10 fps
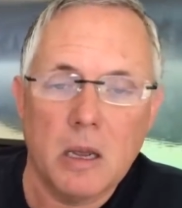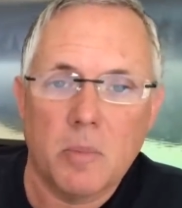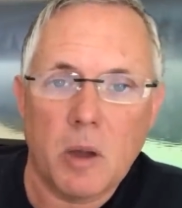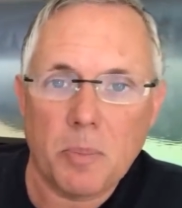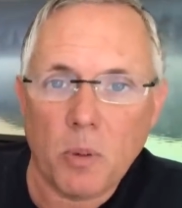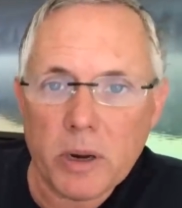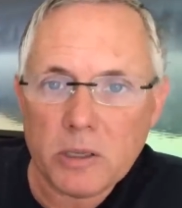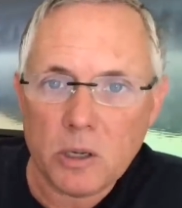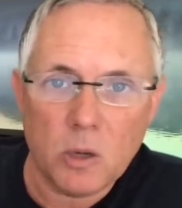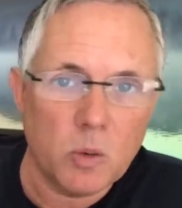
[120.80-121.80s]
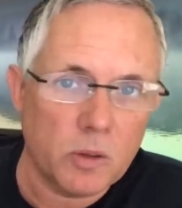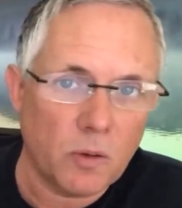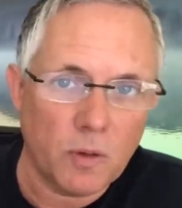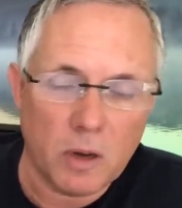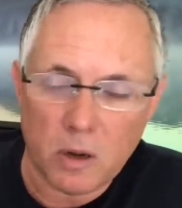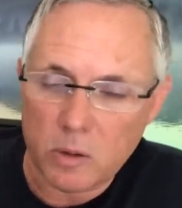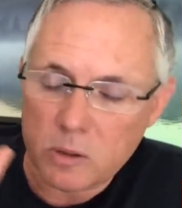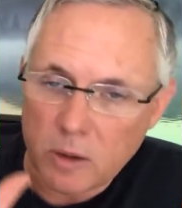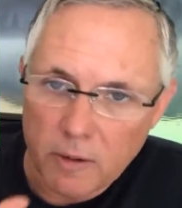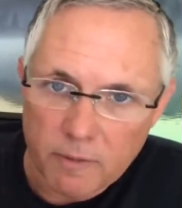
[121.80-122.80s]
My point to you with this video
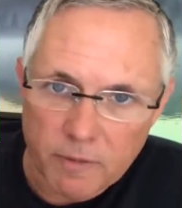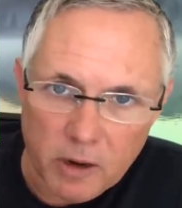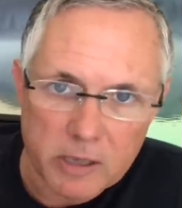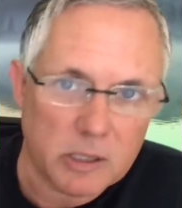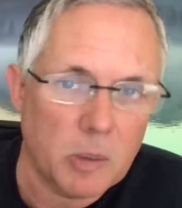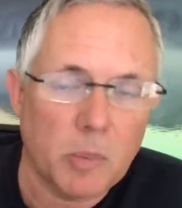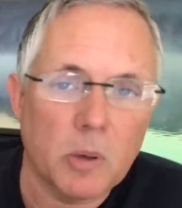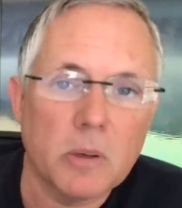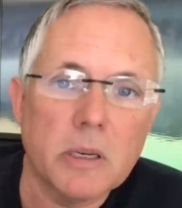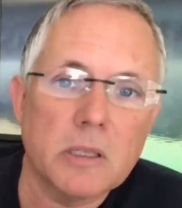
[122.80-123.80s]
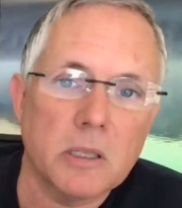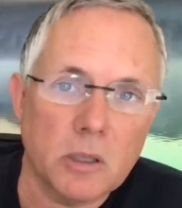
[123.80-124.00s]
is very simple it's to